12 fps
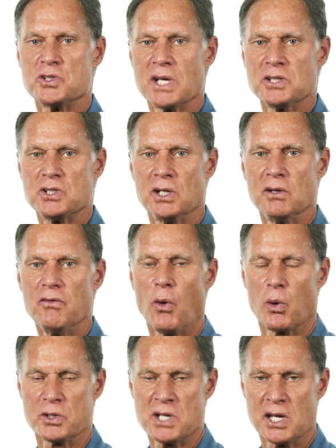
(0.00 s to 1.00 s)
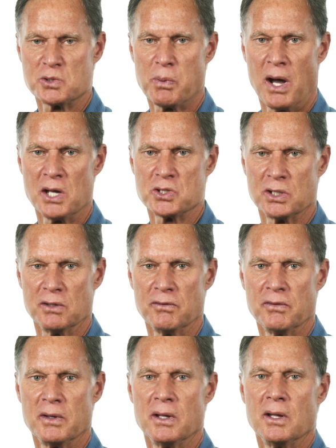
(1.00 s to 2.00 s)
sensitive or test
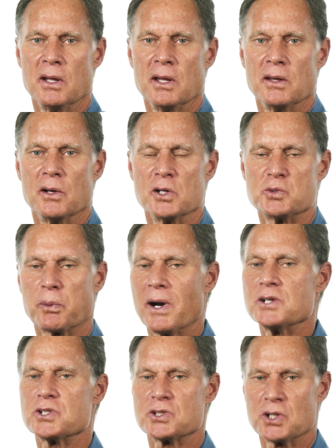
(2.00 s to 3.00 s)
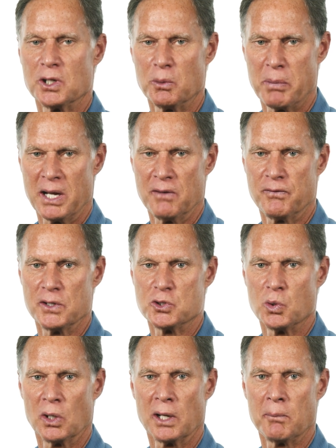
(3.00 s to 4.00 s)
positive, there is precious little benefit
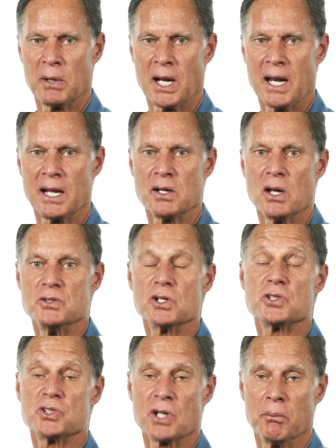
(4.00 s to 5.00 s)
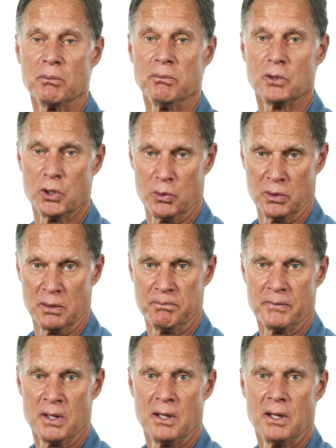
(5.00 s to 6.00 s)
to eliminating just some gluten,
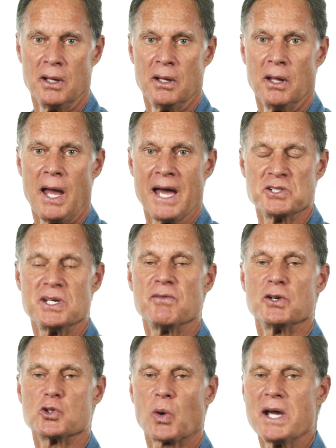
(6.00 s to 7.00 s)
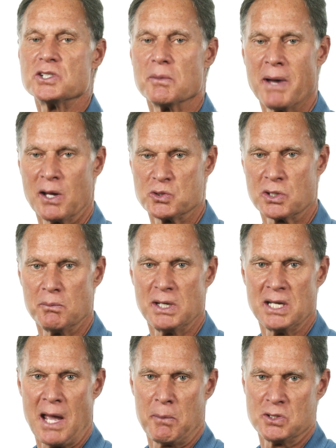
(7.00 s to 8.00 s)
as even trace amounts can
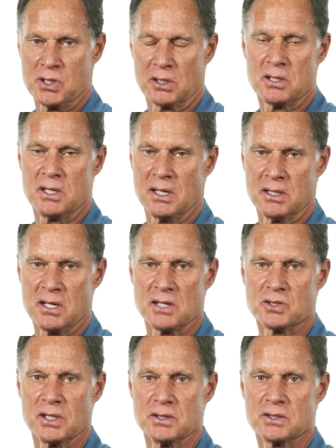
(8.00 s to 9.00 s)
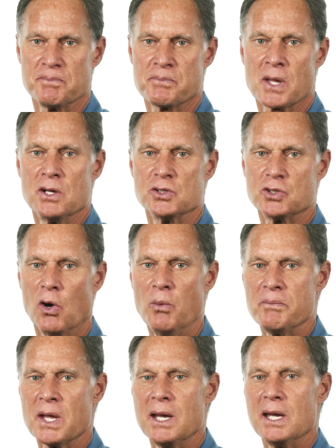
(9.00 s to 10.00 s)
be damaging to the intestines.
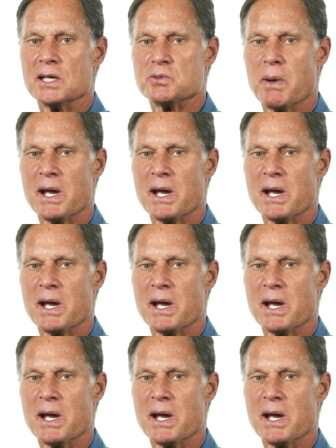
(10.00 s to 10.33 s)
So it's